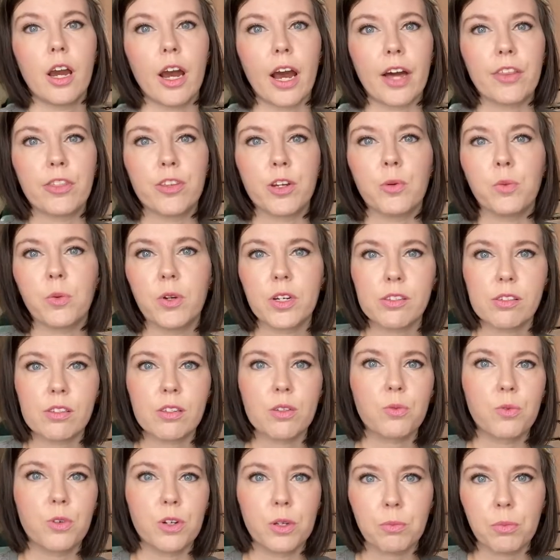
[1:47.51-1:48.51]
there wasn't
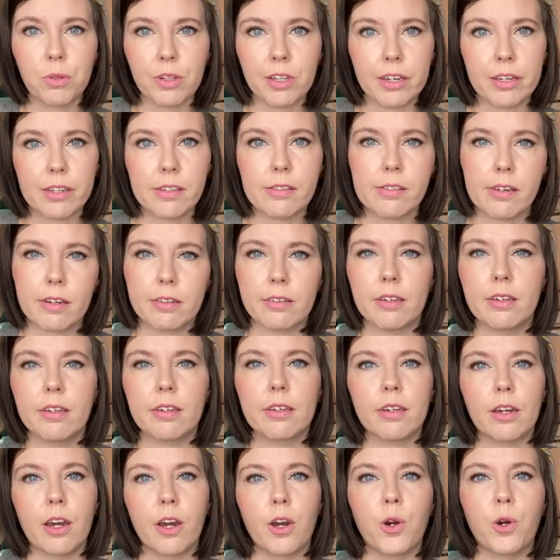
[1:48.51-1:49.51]
one place I could
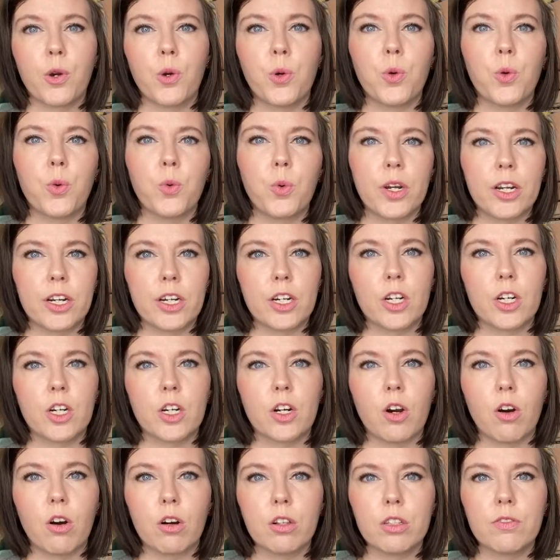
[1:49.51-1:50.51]
go where
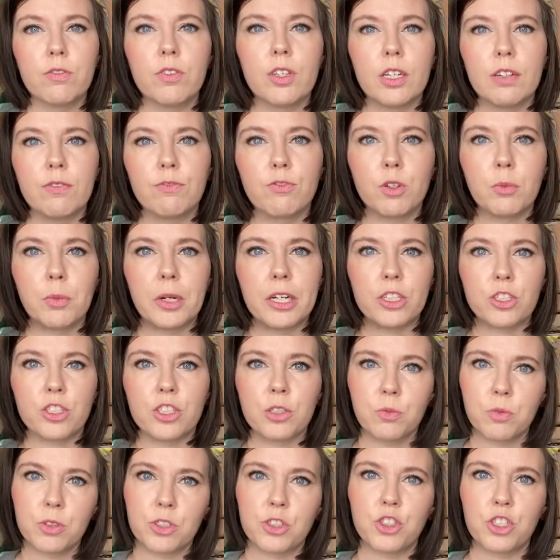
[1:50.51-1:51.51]
all of the information
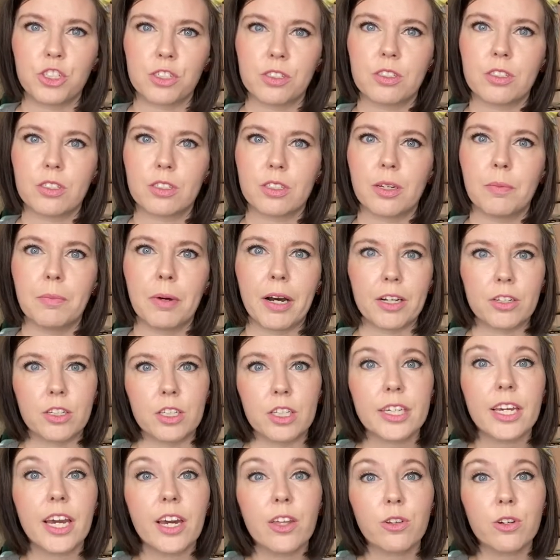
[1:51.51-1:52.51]
was just compiled
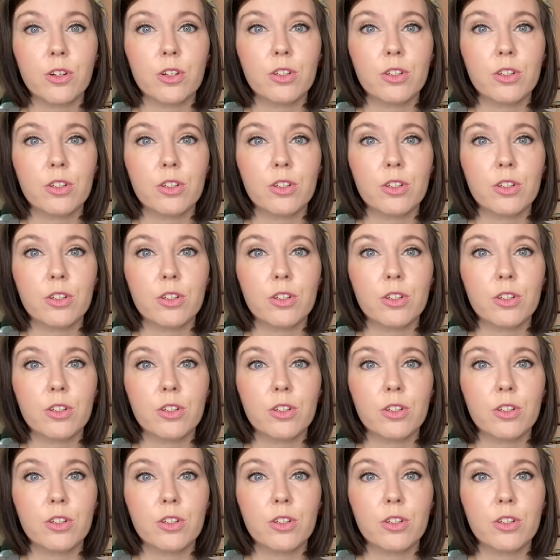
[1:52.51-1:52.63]
together.